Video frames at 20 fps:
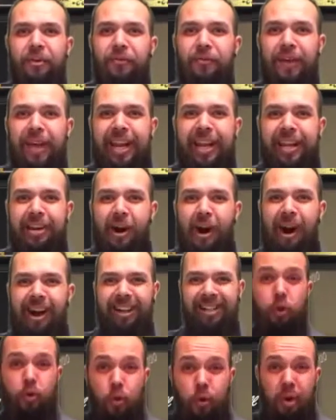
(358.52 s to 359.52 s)
Very
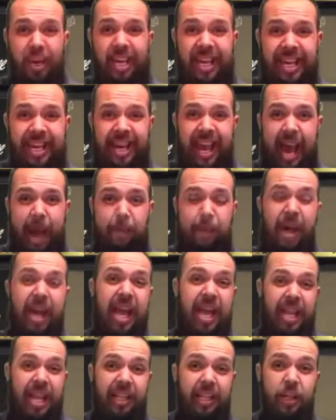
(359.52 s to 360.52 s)
nice. To recap,
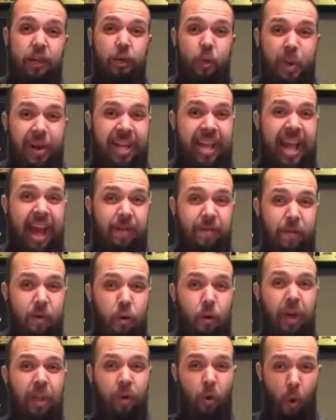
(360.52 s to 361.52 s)
let us quickly have a
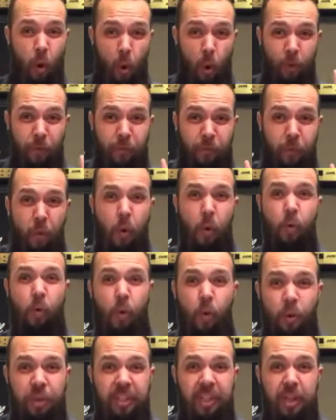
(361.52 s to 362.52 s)
look at all 4
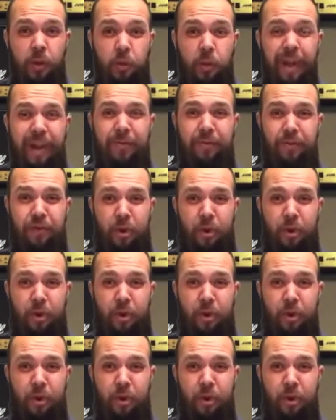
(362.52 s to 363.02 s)
chords that we have